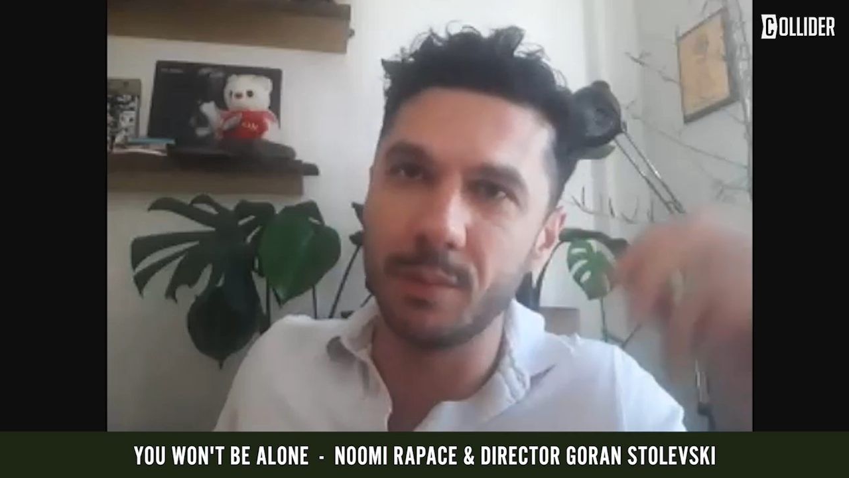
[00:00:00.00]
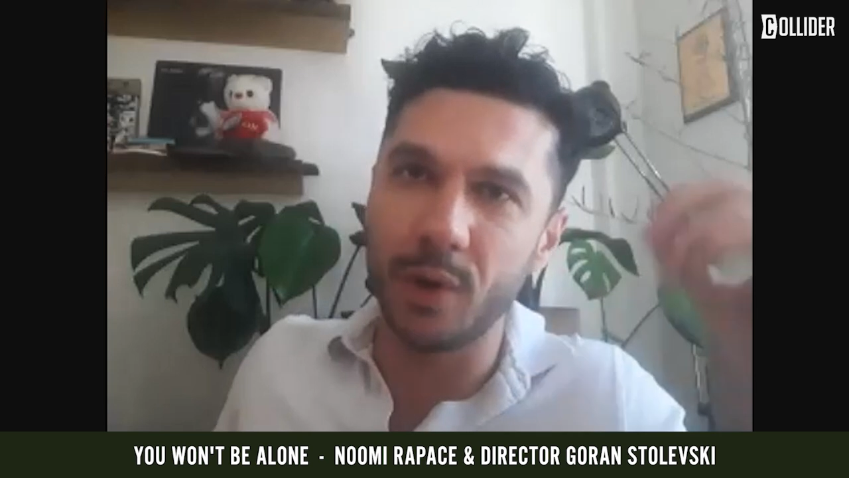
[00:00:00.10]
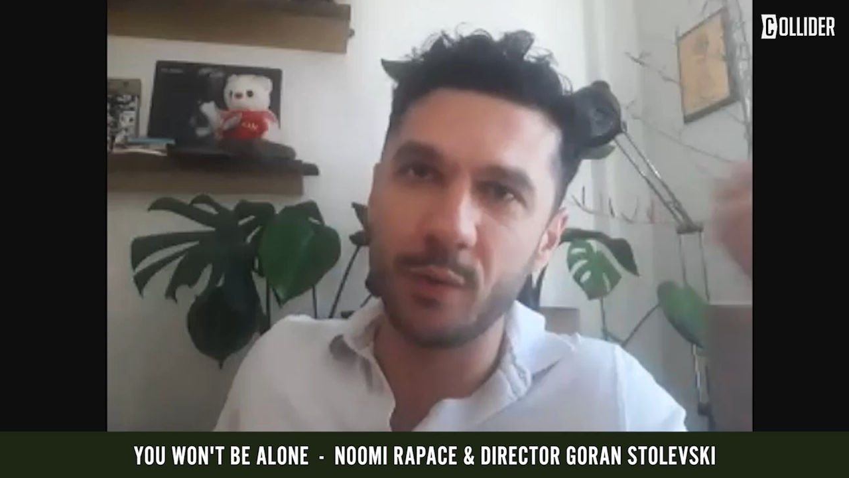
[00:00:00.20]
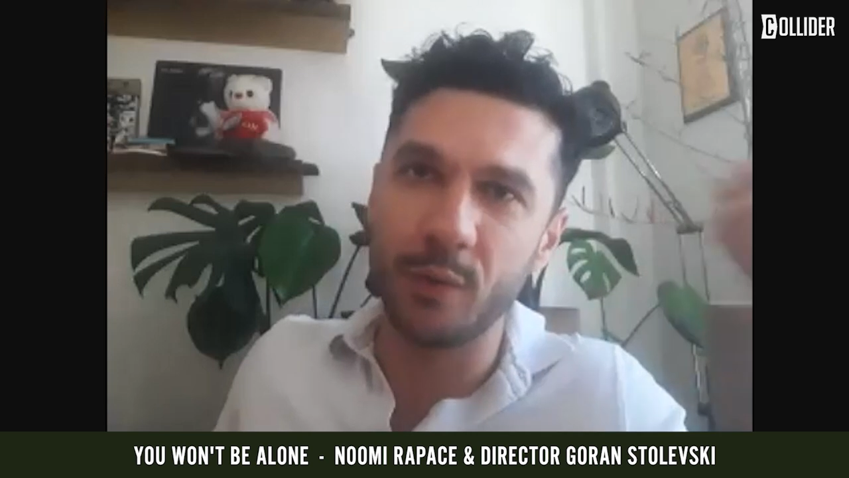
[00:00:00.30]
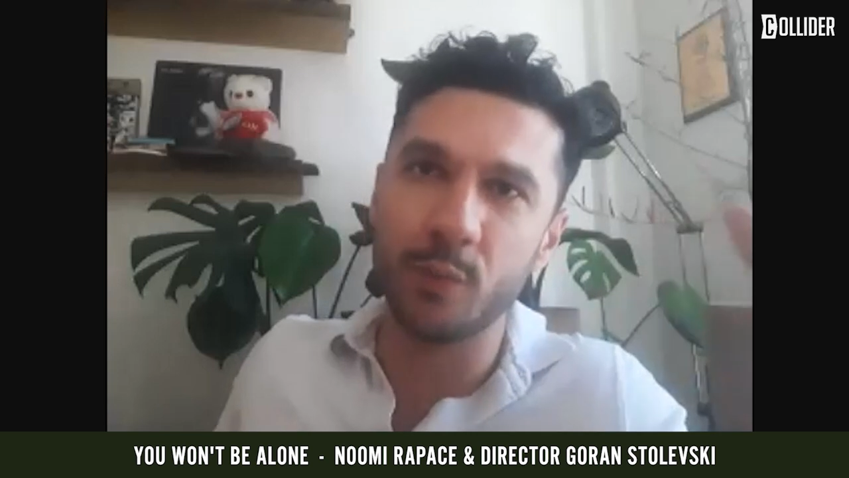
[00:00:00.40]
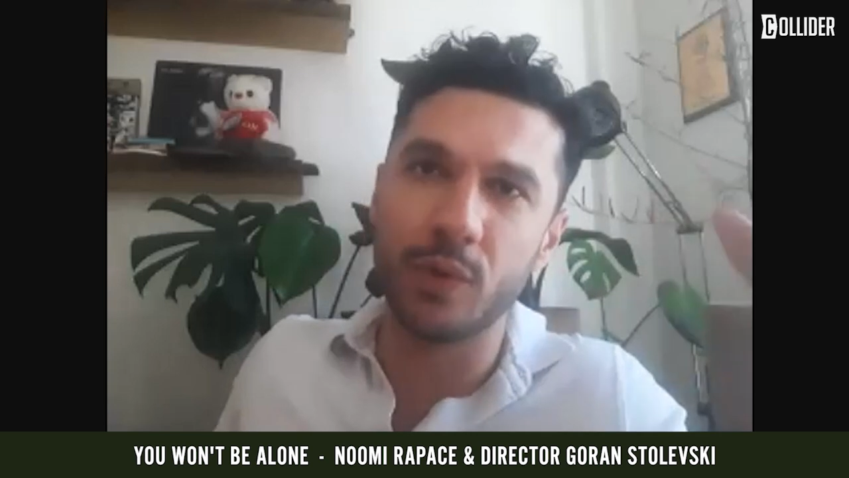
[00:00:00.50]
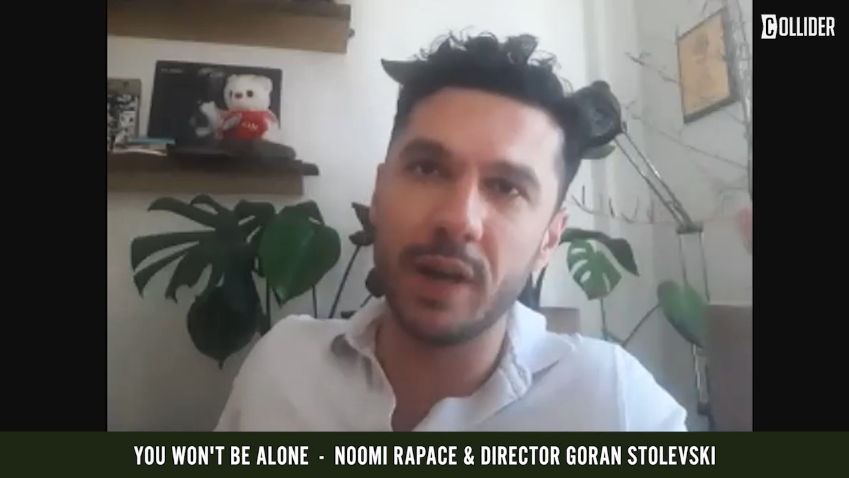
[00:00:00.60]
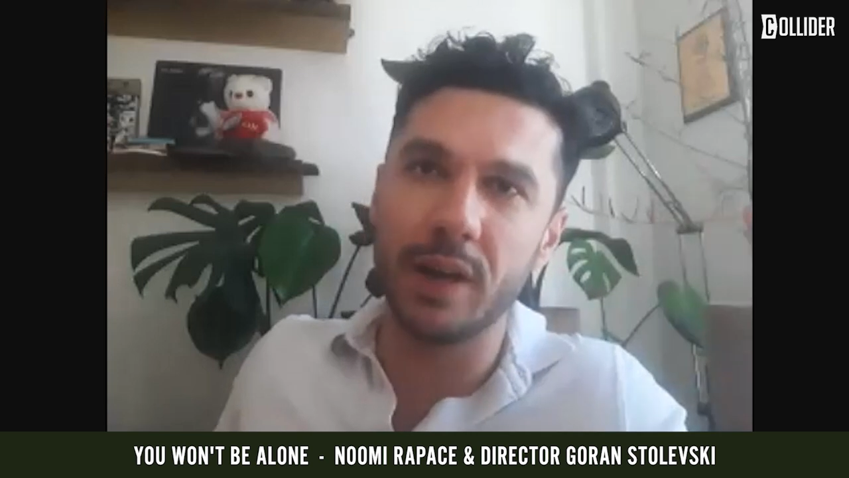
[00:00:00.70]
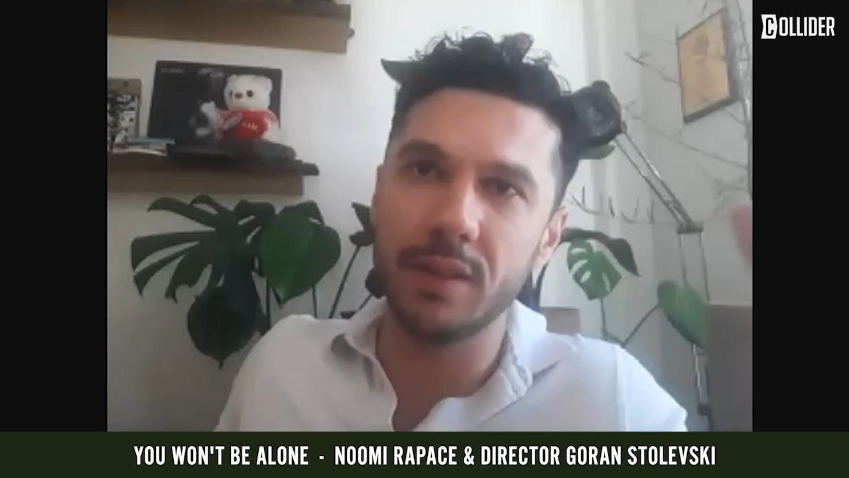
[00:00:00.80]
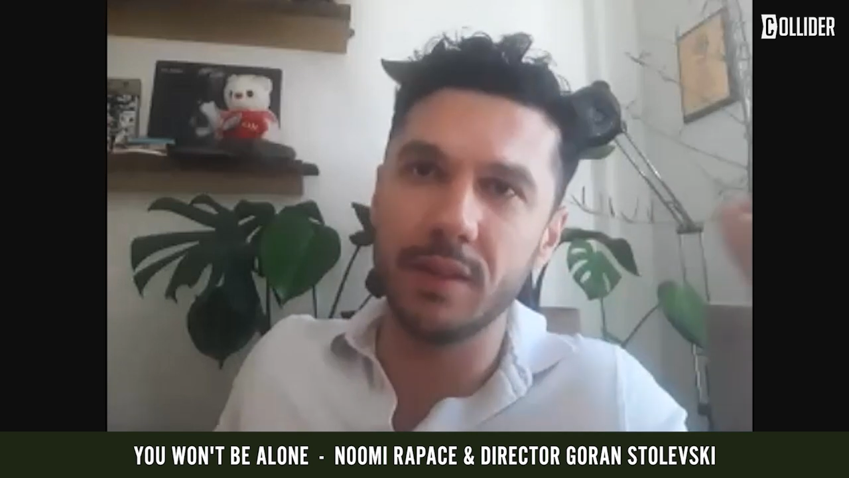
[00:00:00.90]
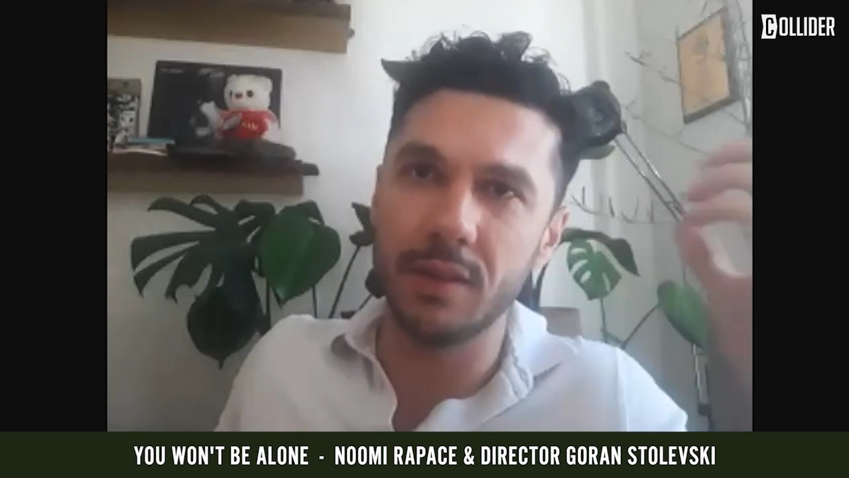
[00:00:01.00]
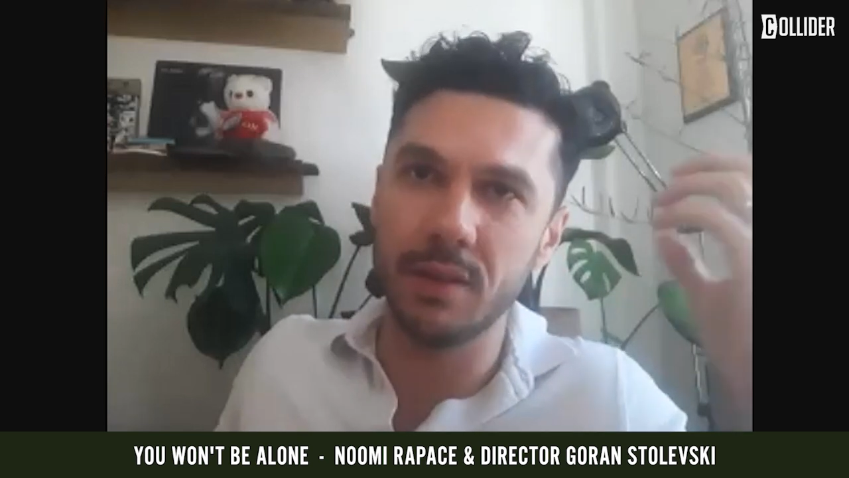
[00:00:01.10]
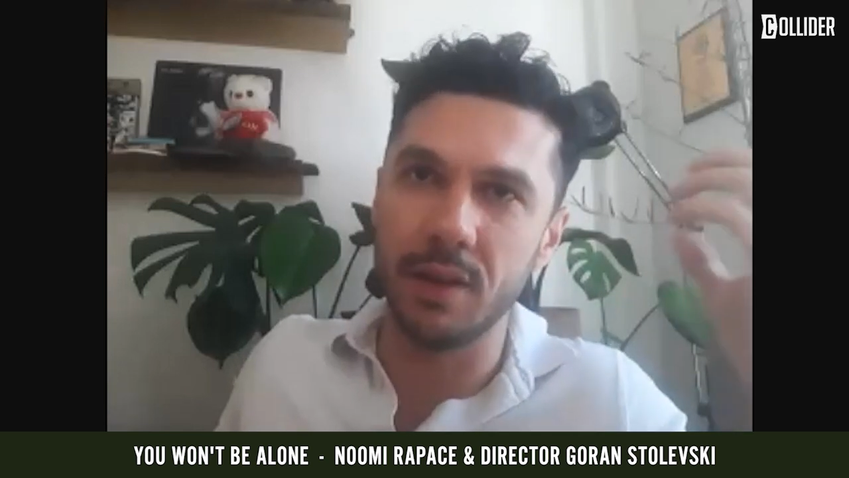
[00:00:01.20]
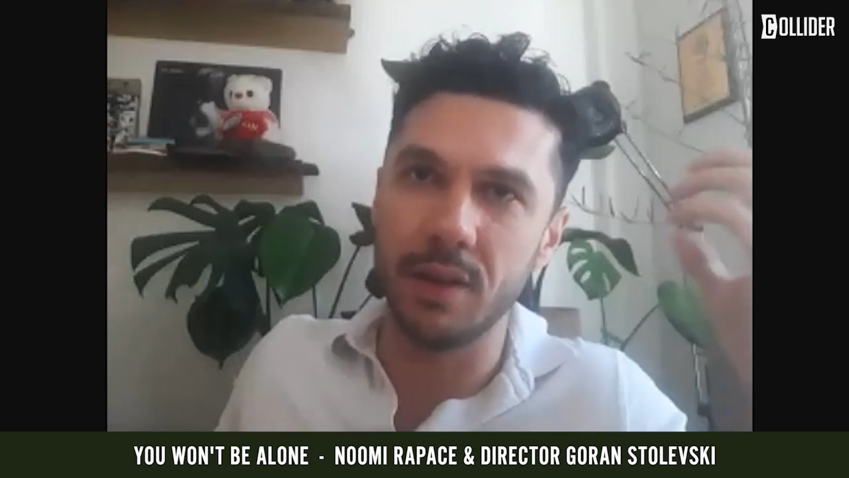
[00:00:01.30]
part of your brain that uh,